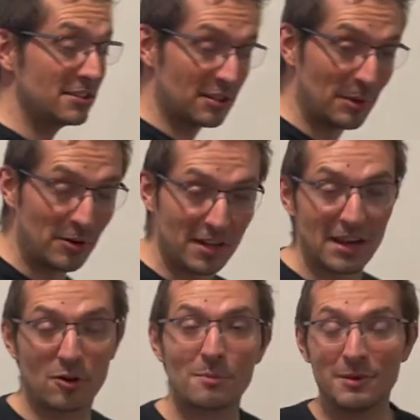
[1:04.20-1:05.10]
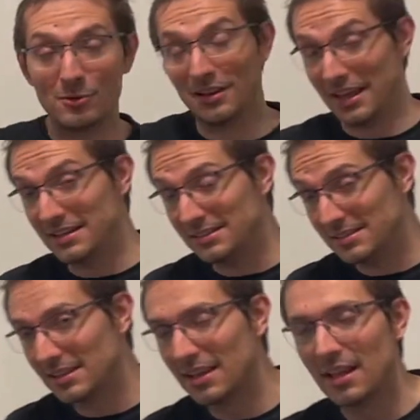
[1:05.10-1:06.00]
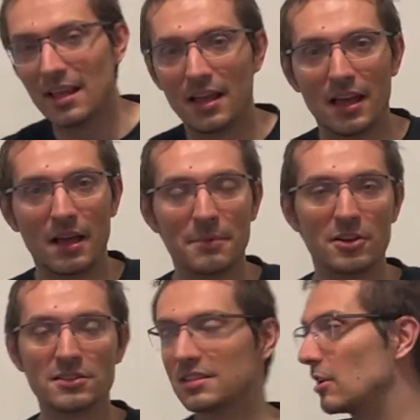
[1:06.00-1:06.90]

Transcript: about it and compute less because there's a lot